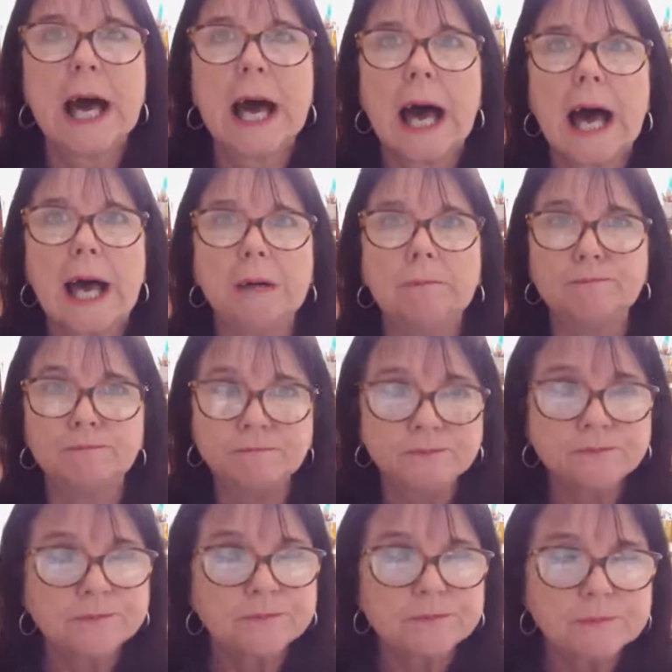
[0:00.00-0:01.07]

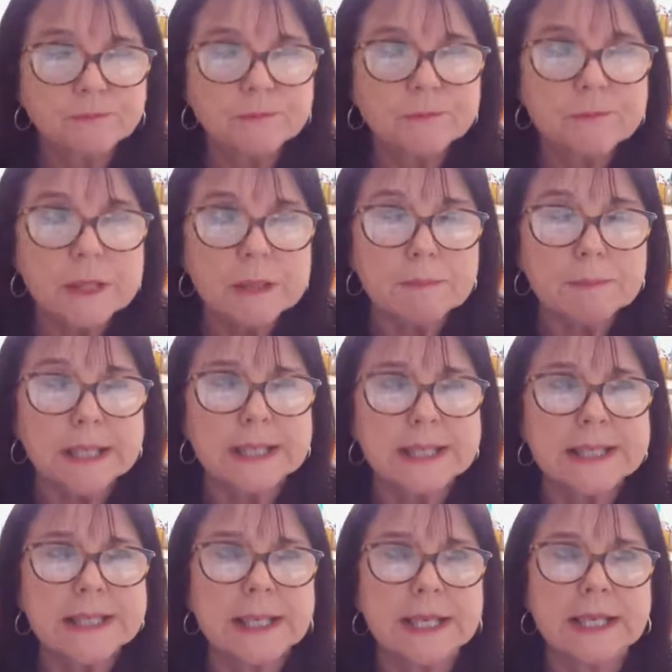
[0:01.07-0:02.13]

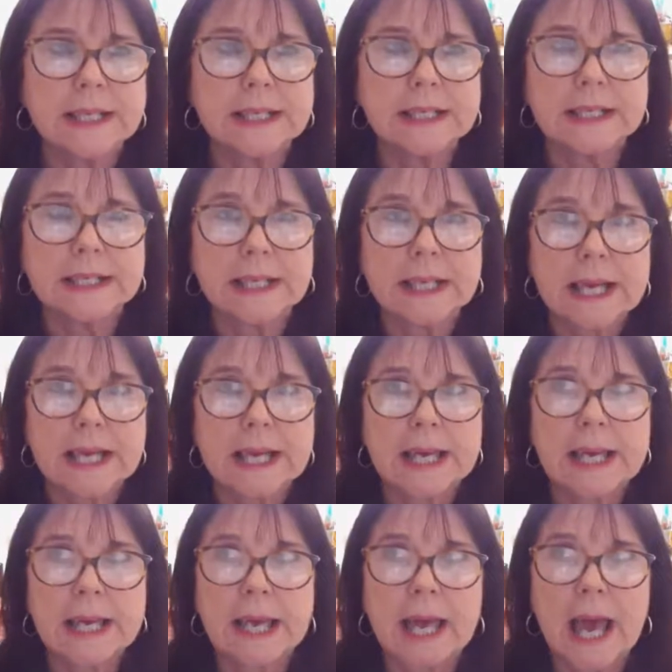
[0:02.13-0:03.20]
But
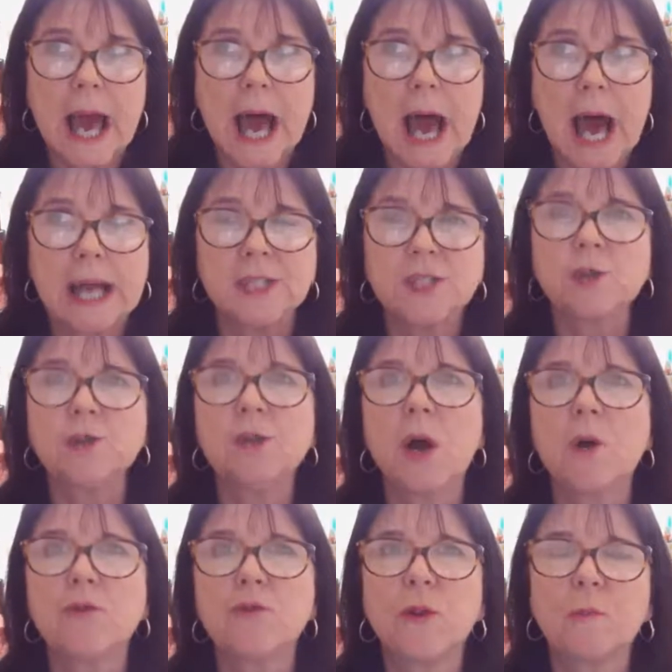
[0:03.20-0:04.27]
I do know
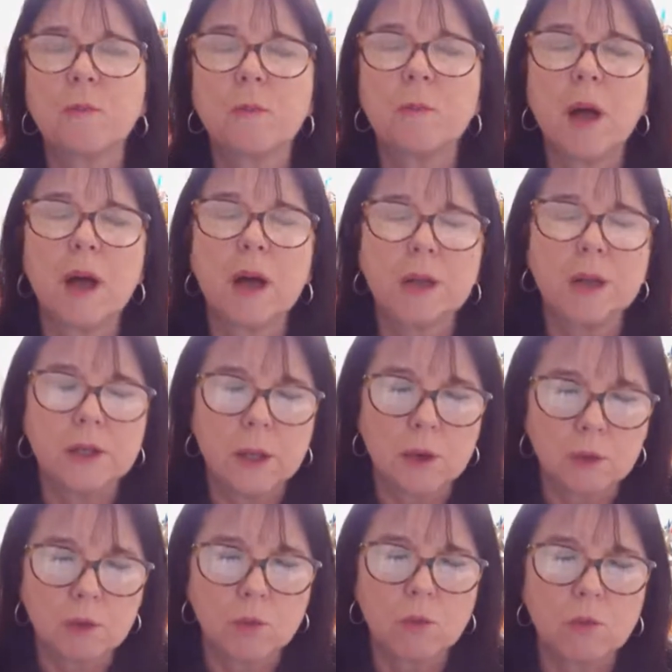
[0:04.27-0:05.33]
from,
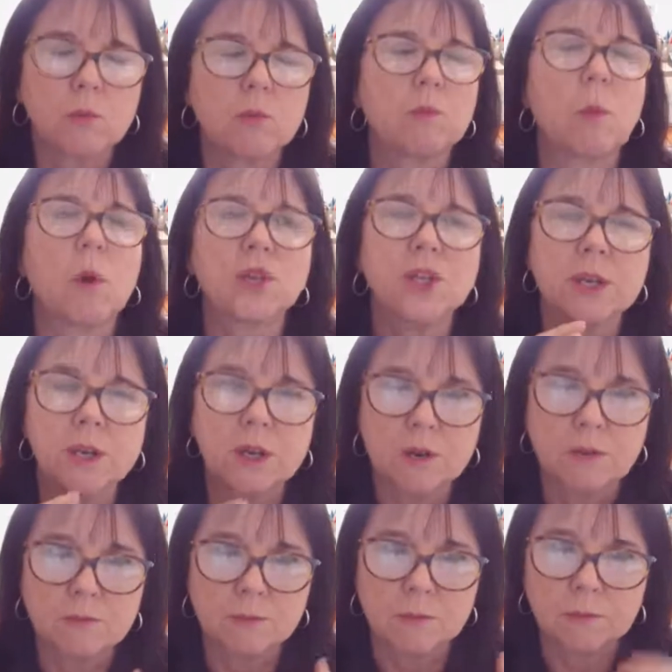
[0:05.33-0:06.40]
watching
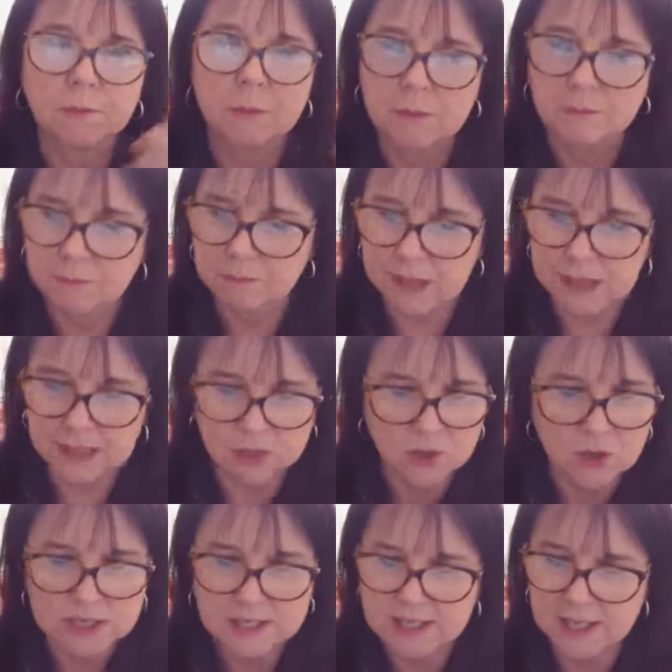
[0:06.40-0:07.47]

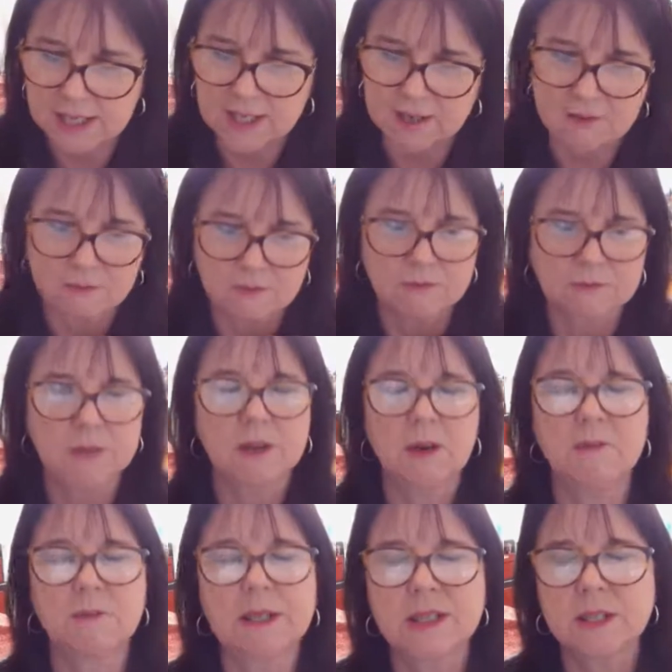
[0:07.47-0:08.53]
there have
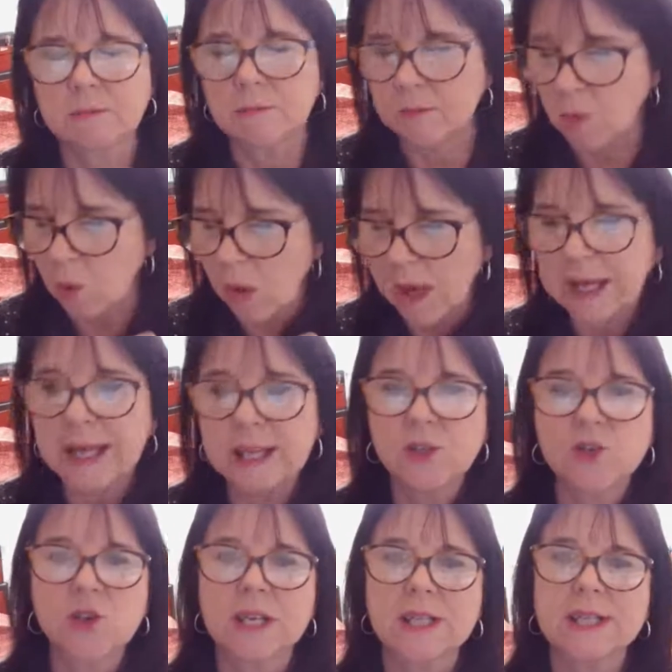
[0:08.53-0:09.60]
been some quite
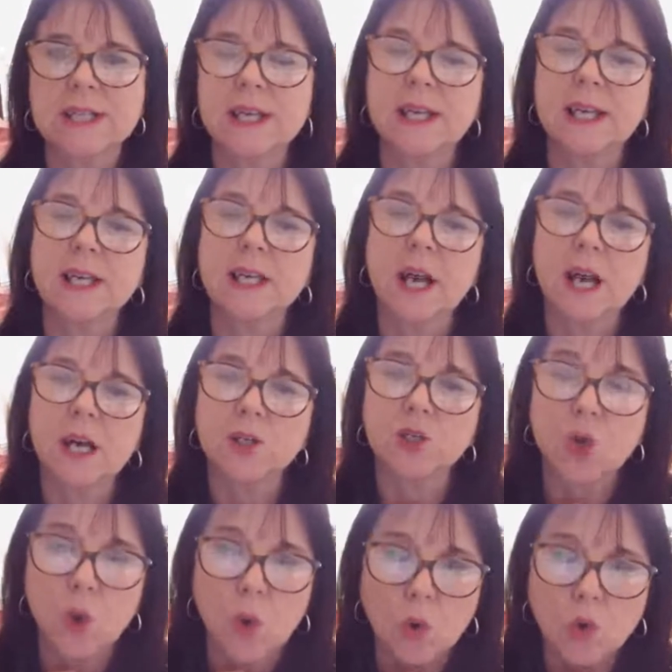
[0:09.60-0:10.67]
interesting
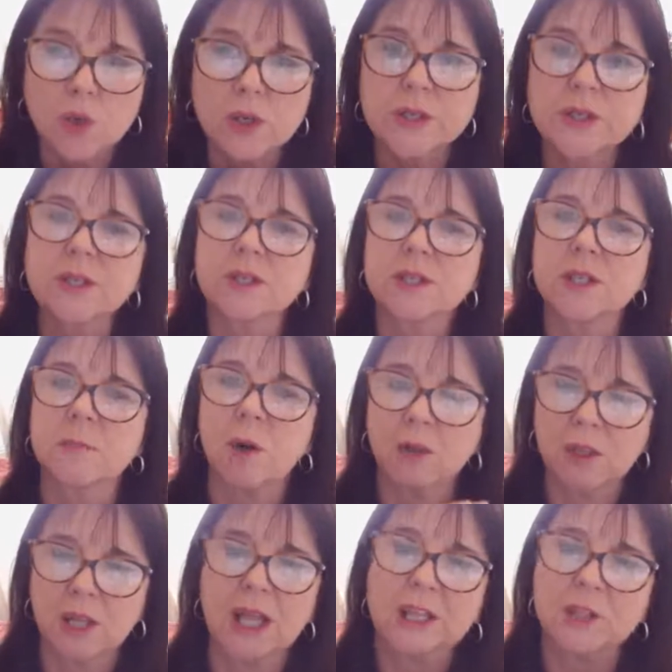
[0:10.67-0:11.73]
talks, some
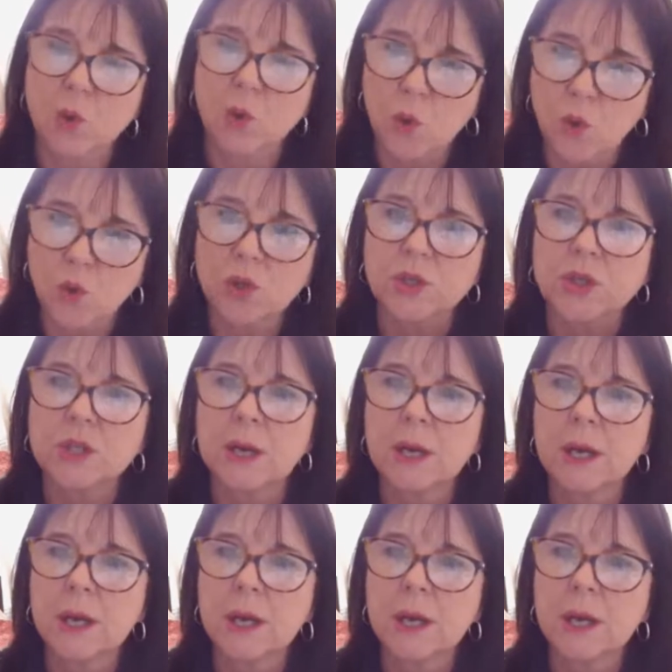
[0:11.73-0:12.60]
online talks